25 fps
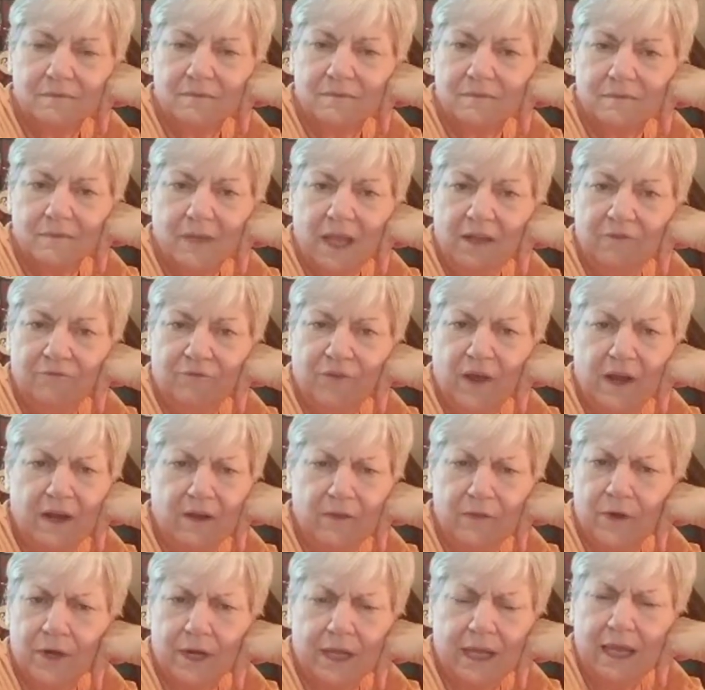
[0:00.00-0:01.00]
in front of
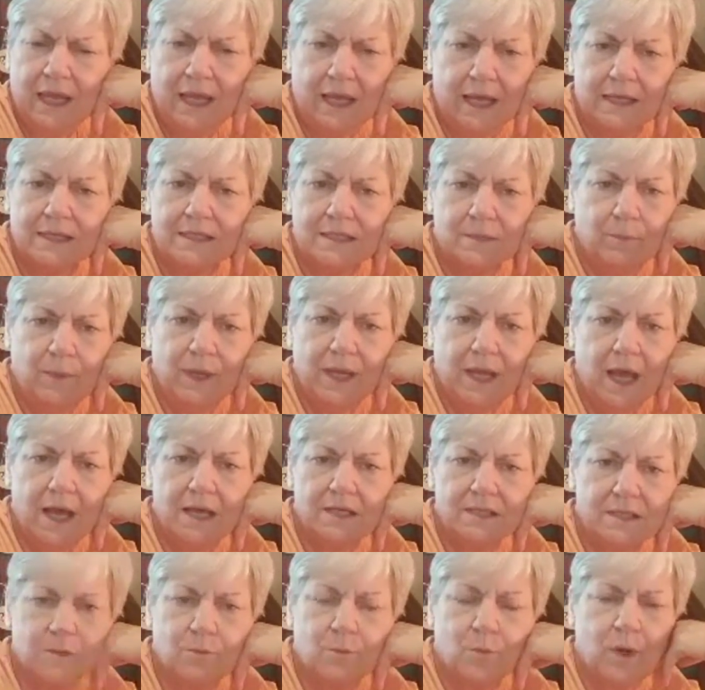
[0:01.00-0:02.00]
their kids,
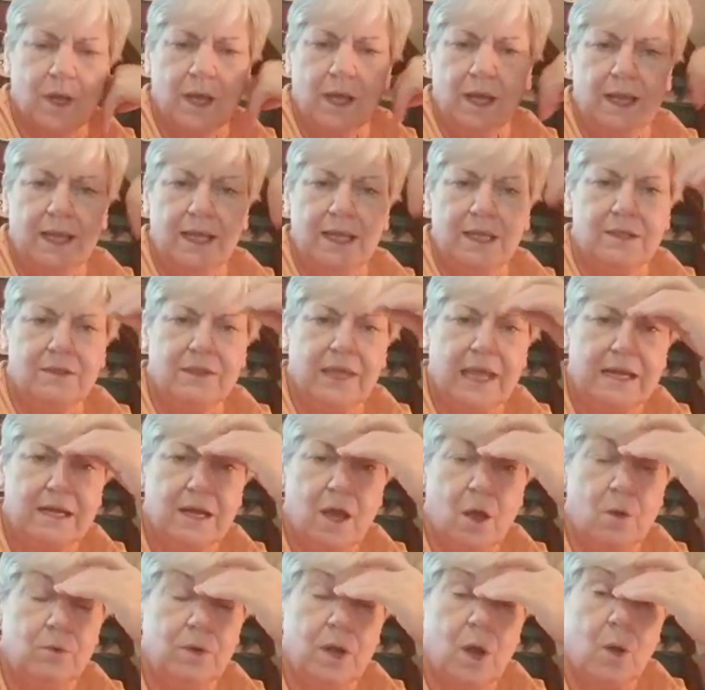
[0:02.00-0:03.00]
because really they
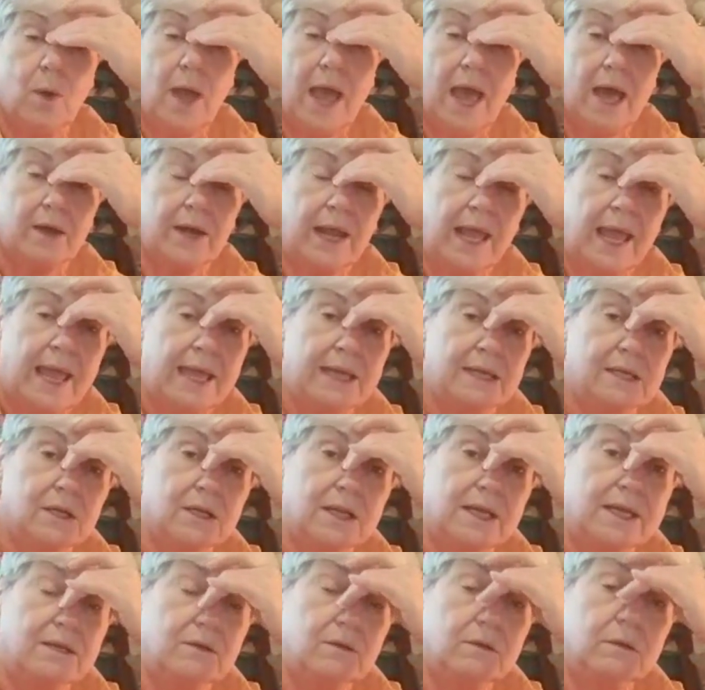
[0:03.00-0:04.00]
don't know how to handle it